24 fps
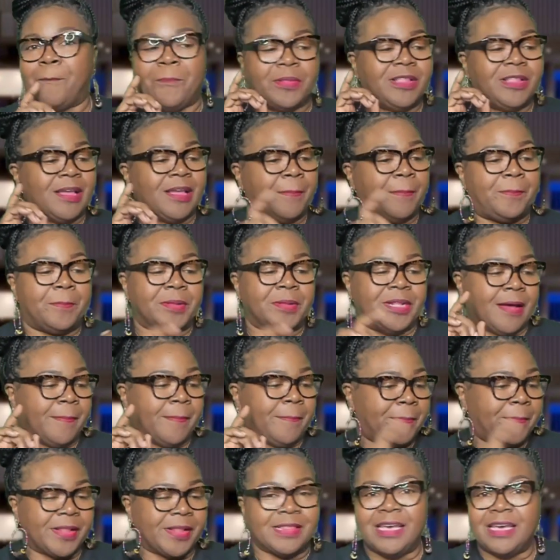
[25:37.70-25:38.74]
the
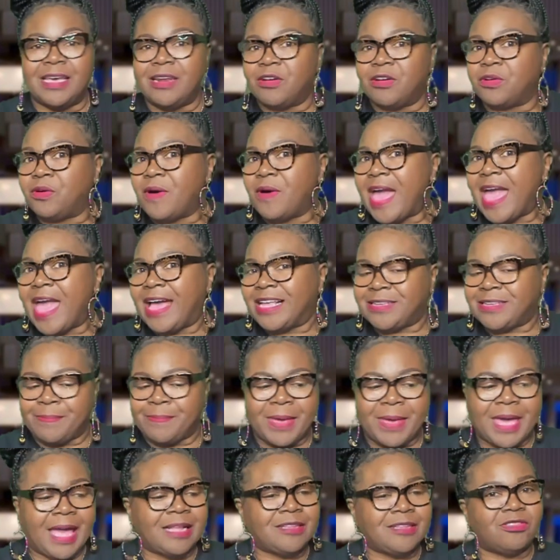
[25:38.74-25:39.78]
political
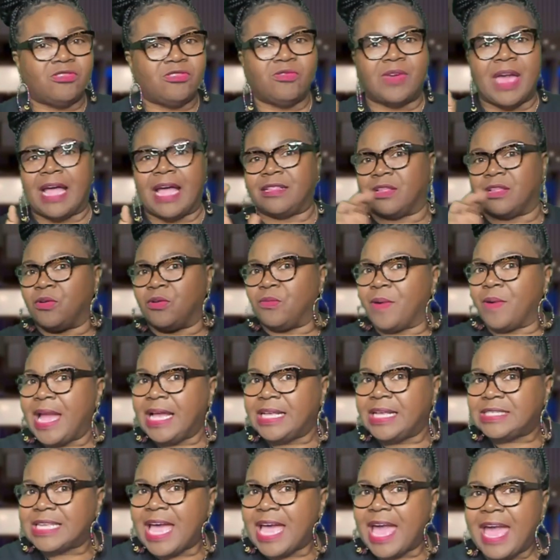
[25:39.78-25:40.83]
aspect, you got the
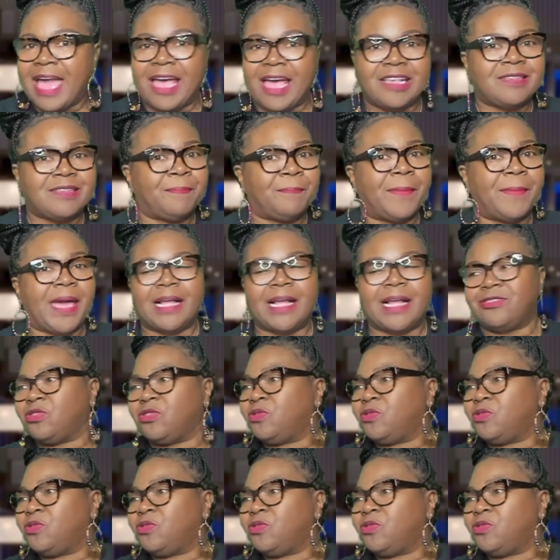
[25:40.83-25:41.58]
race aspect,